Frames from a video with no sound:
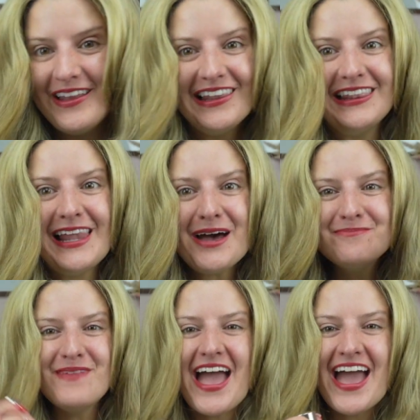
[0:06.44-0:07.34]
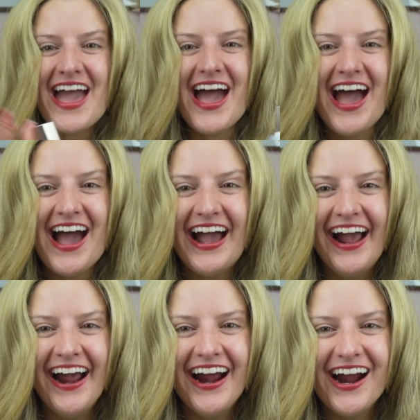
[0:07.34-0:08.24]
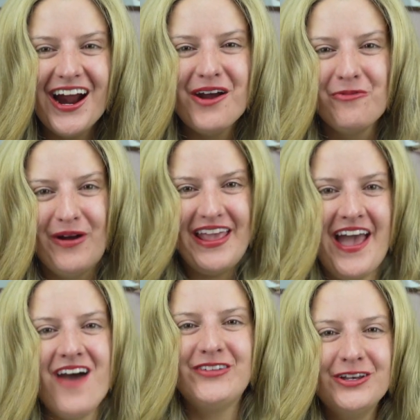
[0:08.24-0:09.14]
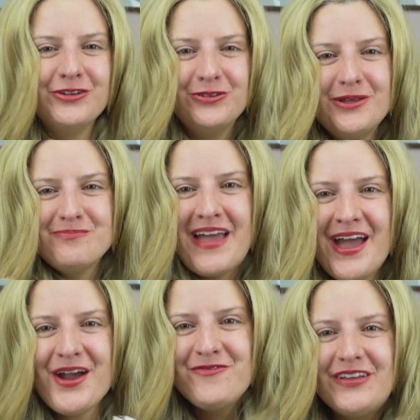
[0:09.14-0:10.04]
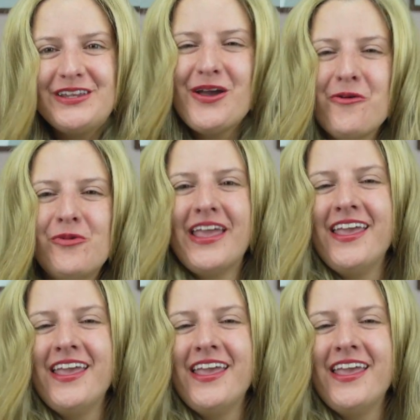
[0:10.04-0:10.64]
Mer. We have a new La Mer video.